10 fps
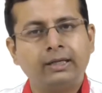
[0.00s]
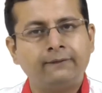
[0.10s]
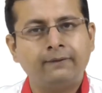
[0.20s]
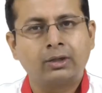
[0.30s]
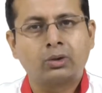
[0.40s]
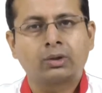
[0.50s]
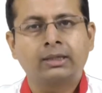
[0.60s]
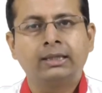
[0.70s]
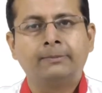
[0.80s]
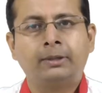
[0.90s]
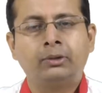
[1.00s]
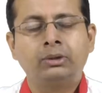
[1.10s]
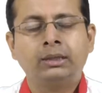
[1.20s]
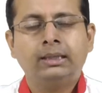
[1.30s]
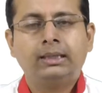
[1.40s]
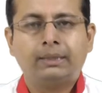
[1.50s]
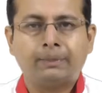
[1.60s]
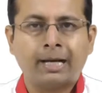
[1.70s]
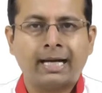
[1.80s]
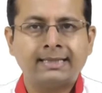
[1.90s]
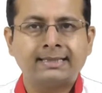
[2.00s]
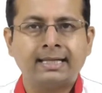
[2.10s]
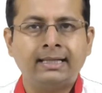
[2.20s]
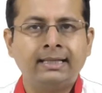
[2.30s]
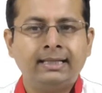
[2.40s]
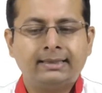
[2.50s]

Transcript: If we are talking about the plant cell,